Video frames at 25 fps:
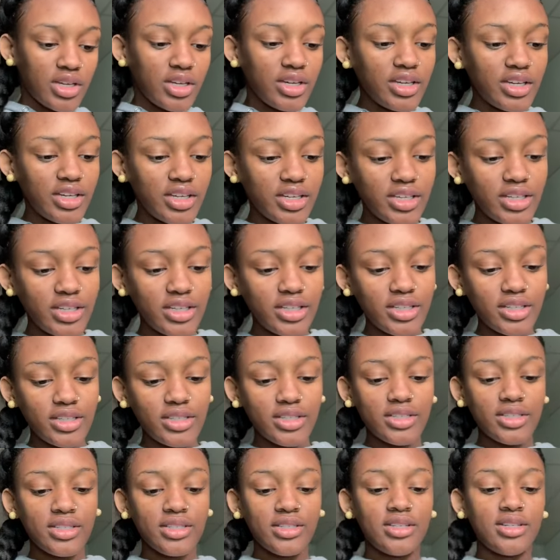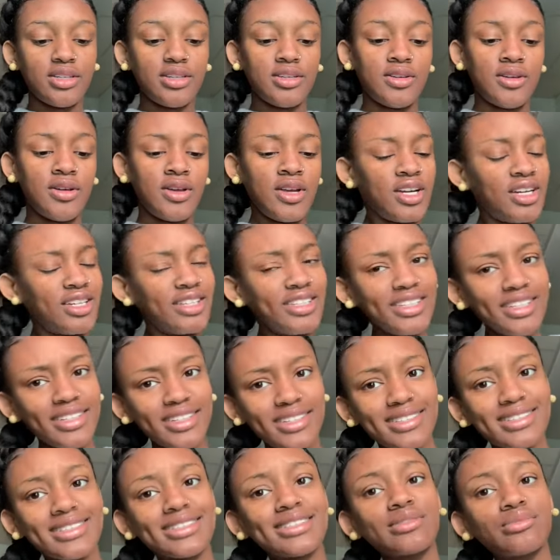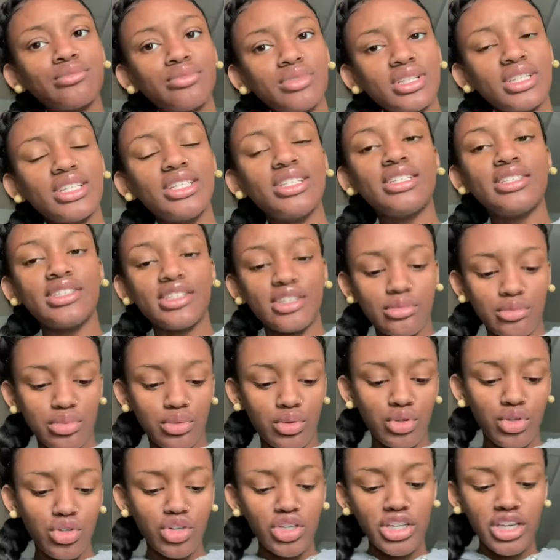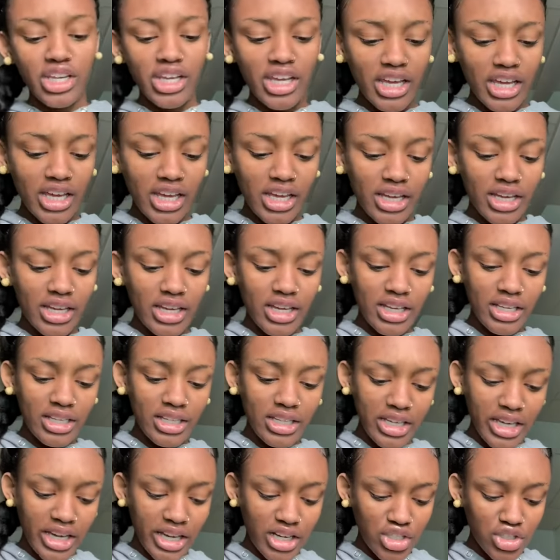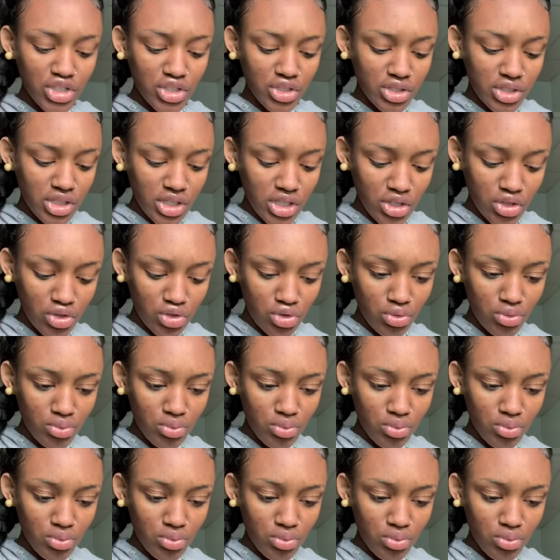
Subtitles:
And yeah, guys, it's really simple. You can add any extra things you